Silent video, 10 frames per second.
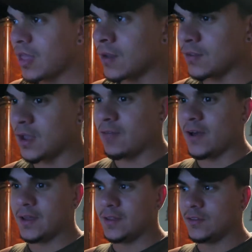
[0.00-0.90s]
let's get
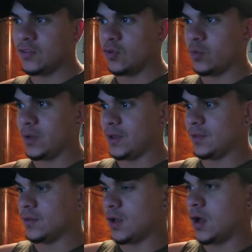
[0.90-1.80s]
right into
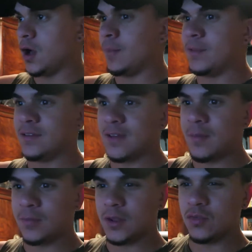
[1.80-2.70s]
it. This time
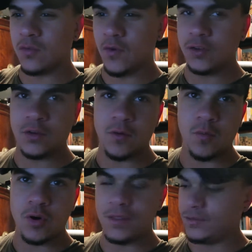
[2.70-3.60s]
I'm gonna do a voiceover
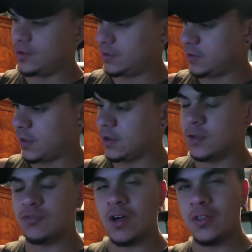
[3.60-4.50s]
more than just like
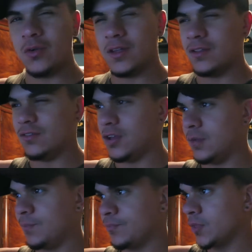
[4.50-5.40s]
trying to do it in the
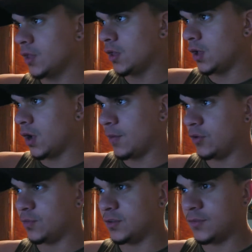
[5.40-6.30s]
gym. It
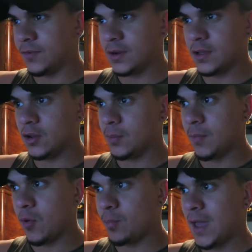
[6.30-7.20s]
was specifically a little
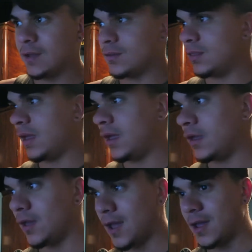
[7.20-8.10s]
bit more packed
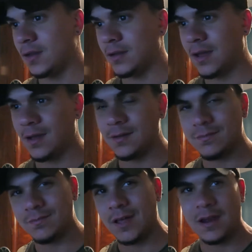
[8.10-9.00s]
today, and I
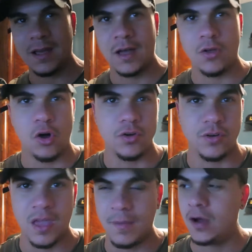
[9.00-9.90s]
didn't like how the audio
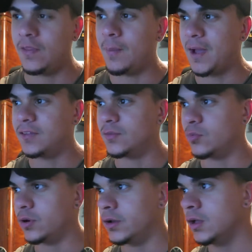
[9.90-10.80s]
came out on the
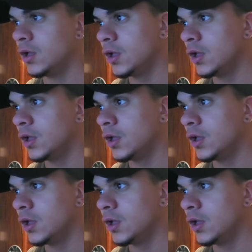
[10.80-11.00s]
bicep one,